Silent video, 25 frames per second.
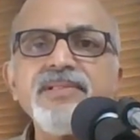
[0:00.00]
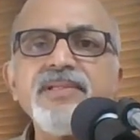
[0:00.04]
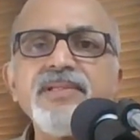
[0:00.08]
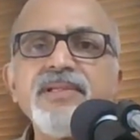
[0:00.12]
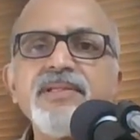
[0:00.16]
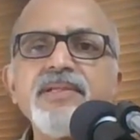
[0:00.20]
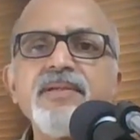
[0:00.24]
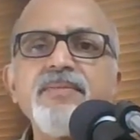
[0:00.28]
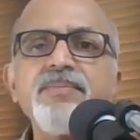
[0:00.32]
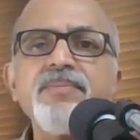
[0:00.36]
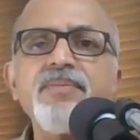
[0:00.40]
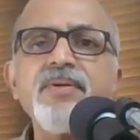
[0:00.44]

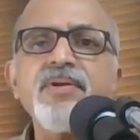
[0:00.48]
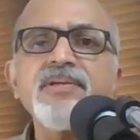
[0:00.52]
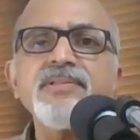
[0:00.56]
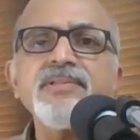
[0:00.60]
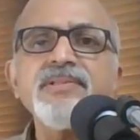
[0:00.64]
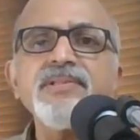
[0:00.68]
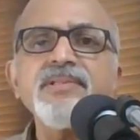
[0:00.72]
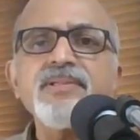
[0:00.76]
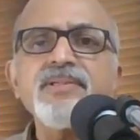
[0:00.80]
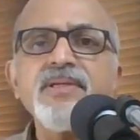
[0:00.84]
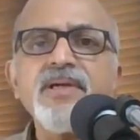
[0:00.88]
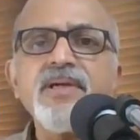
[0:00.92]
a
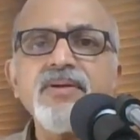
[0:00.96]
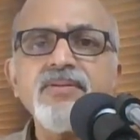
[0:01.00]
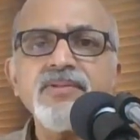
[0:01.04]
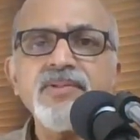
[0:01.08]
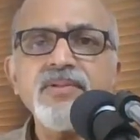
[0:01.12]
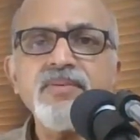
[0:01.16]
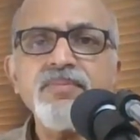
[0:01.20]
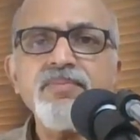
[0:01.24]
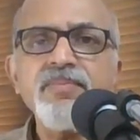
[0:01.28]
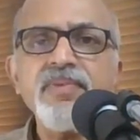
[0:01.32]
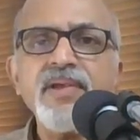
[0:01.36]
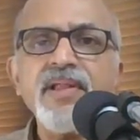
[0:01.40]
project, how to
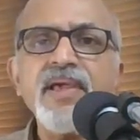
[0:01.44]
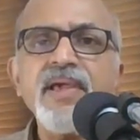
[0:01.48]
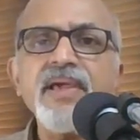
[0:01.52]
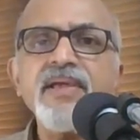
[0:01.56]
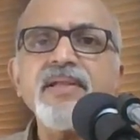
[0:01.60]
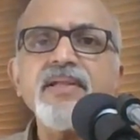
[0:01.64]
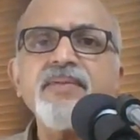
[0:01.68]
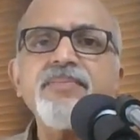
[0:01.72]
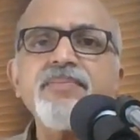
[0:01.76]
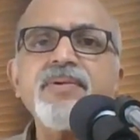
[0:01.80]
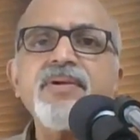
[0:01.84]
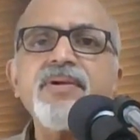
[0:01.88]
plan a
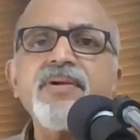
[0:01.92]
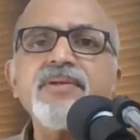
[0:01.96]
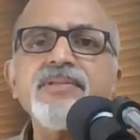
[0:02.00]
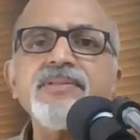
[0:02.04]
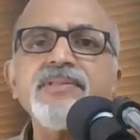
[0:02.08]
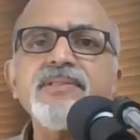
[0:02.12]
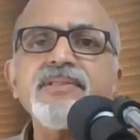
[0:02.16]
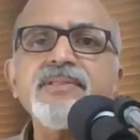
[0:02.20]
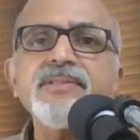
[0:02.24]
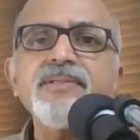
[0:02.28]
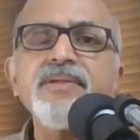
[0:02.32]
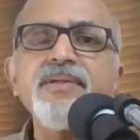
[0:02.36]

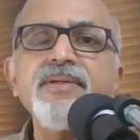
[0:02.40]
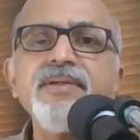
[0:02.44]
project,